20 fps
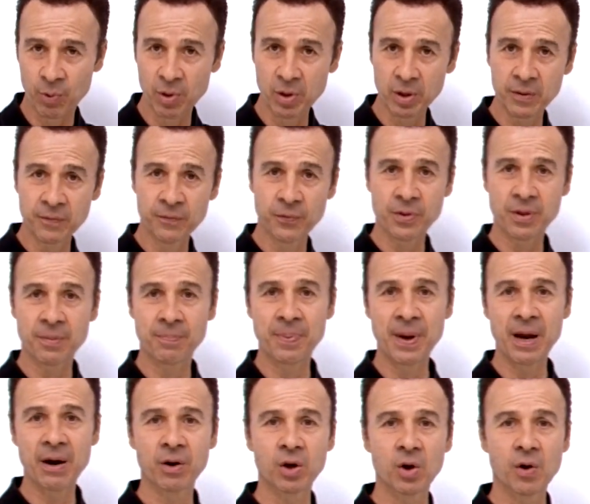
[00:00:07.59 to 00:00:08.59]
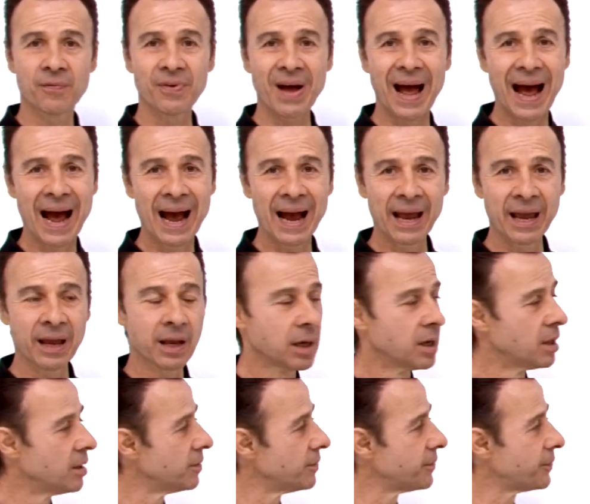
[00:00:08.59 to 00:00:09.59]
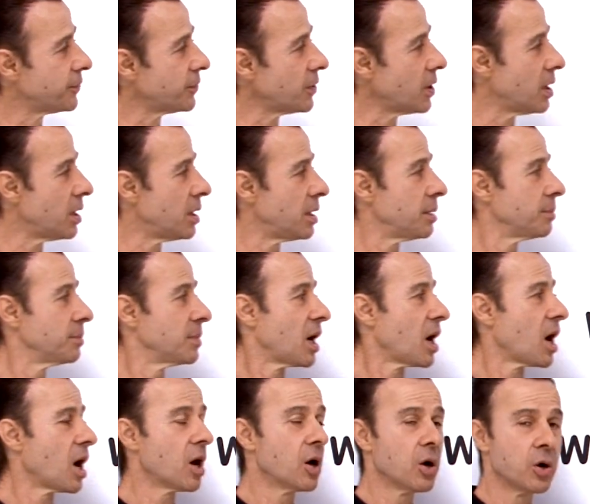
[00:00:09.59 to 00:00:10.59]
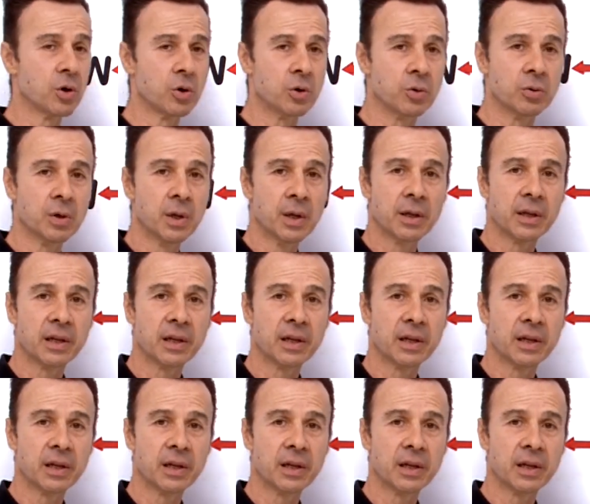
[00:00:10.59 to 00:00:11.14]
We're looking for the bearing of A from O.